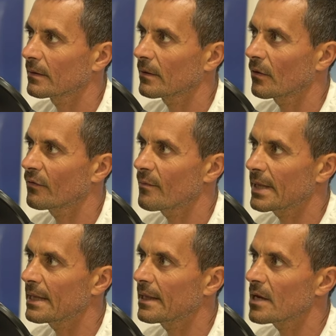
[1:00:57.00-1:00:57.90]
of
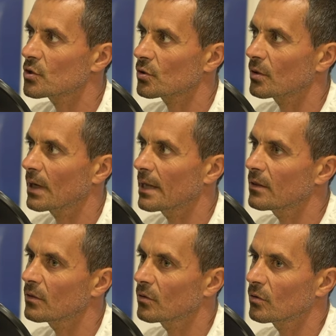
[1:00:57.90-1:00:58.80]
meditation
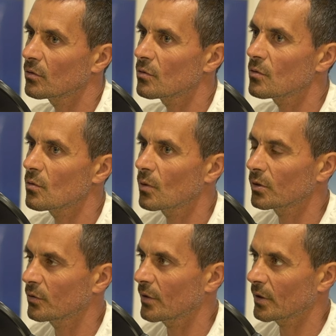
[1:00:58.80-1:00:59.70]
into
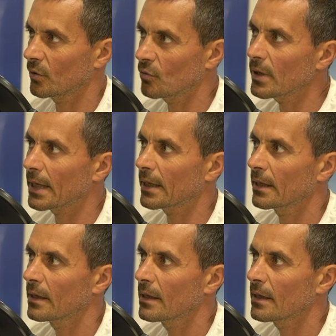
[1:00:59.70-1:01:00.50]
what you are doing,